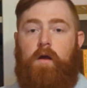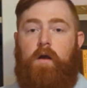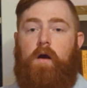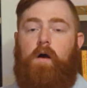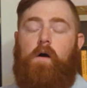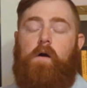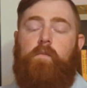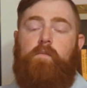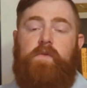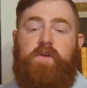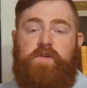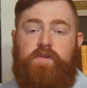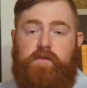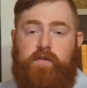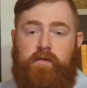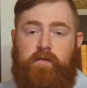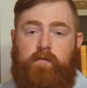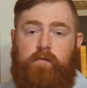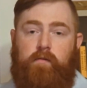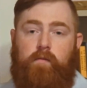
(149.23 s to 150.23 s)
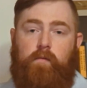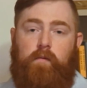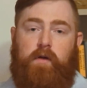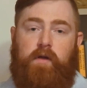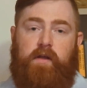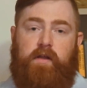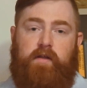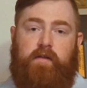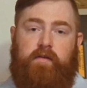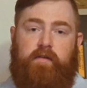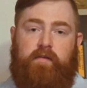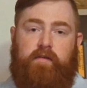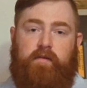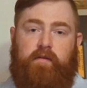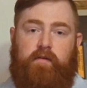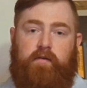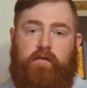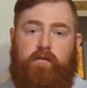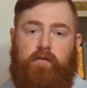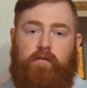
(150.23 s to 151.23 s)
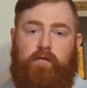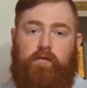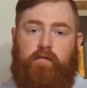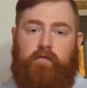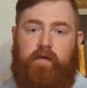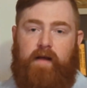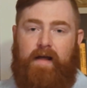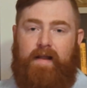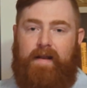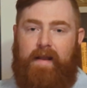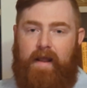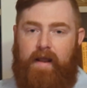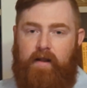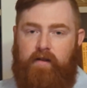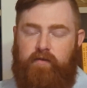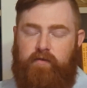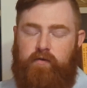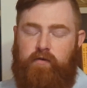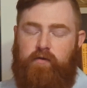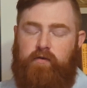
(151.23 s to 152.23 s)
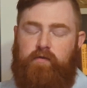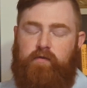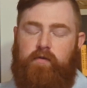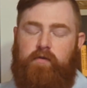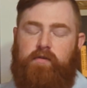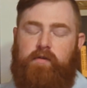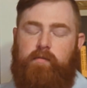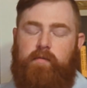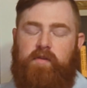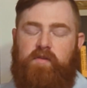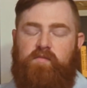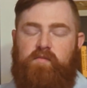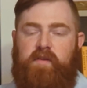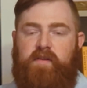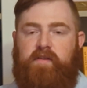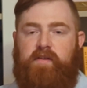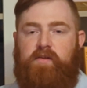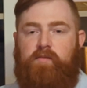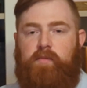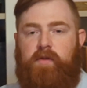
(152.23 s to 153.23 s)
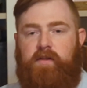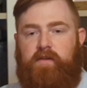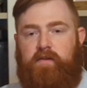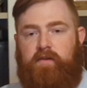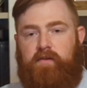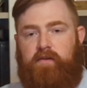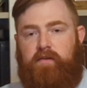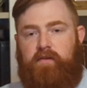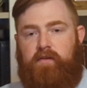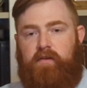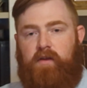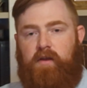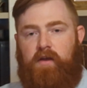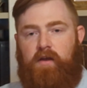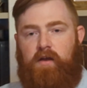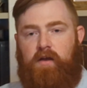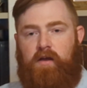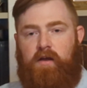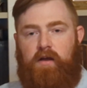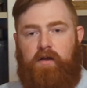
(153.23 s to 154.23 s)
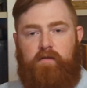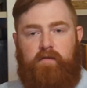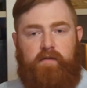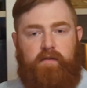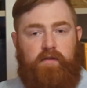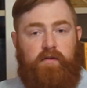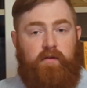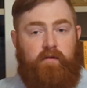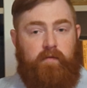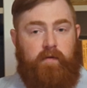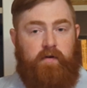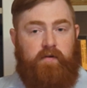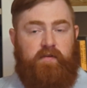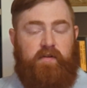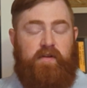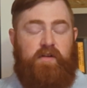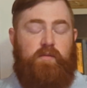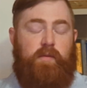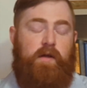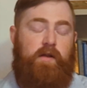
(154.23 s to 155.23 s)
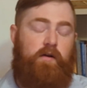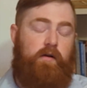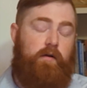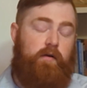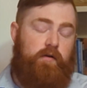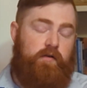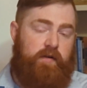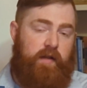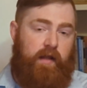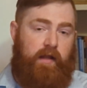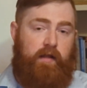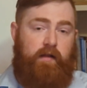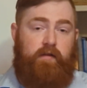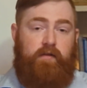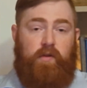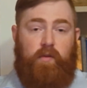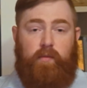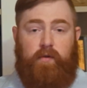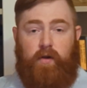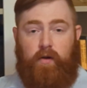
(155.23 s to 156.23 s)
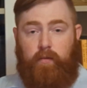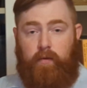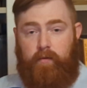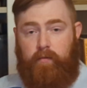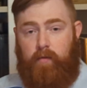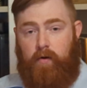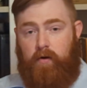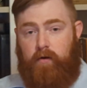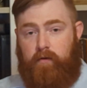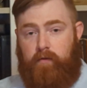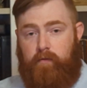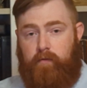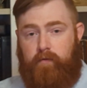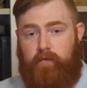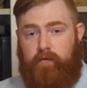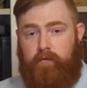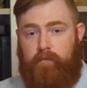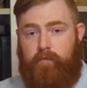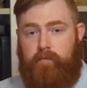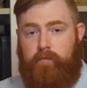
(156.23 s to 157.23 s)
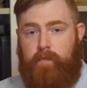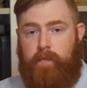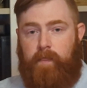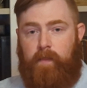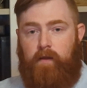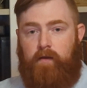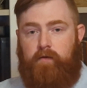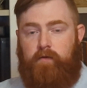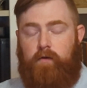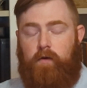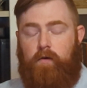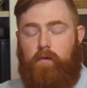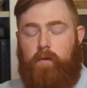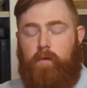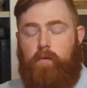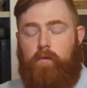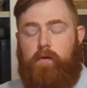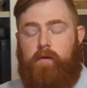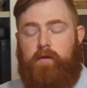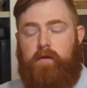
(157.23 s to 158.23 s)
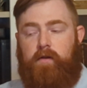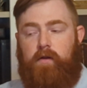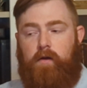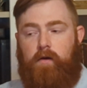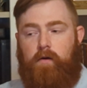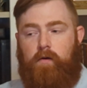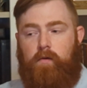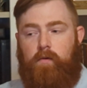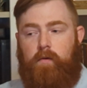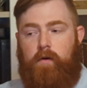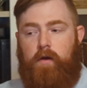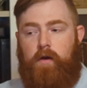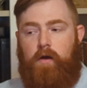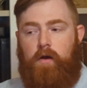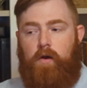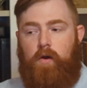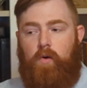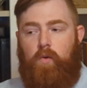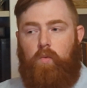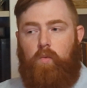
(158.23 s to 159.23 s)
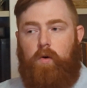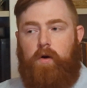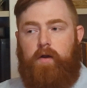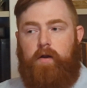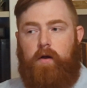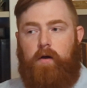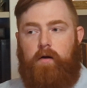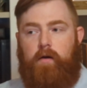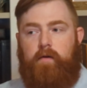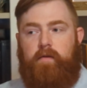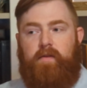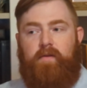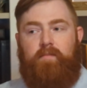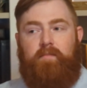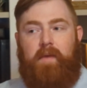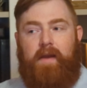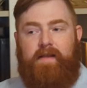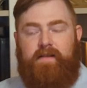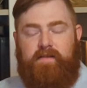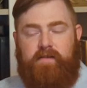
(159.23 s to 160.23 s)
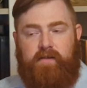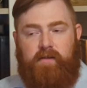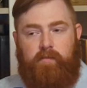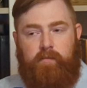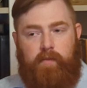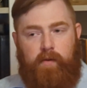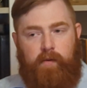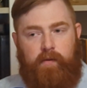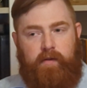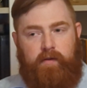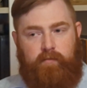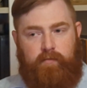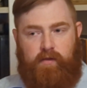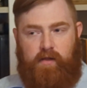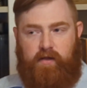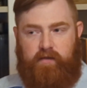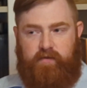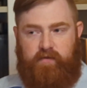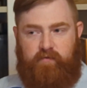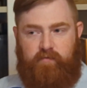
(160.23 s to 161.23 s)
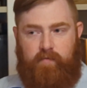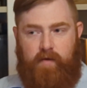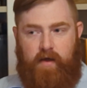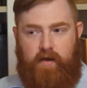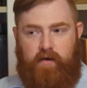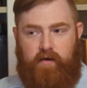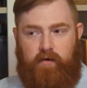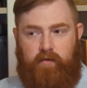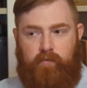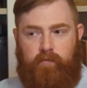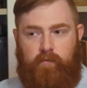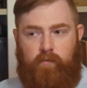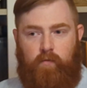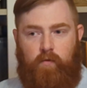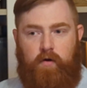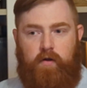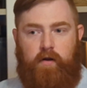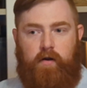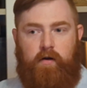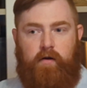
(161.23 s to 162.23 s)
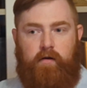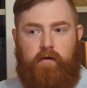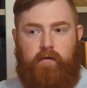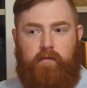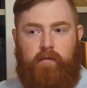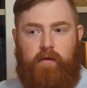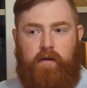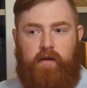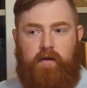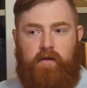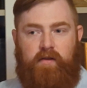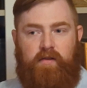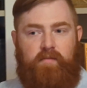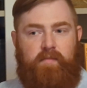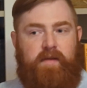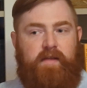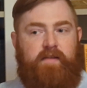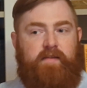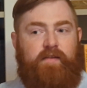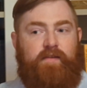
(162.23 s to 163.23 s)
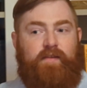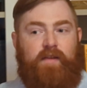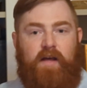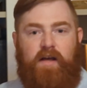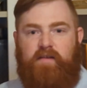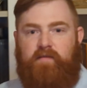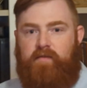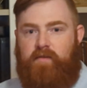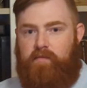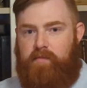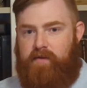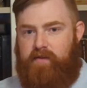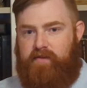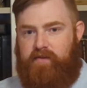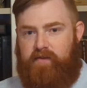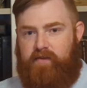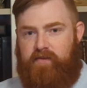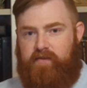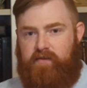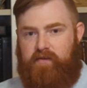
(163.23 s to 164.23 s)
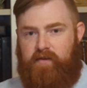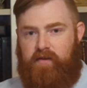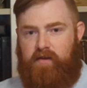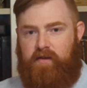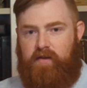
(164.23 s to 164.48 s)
Our mission was to find answers for some of the missing pieces of the universe and to better understand subatomic particles. So we wanted to know, what are the basic building blocks of matter? What are the pieces of the pieces?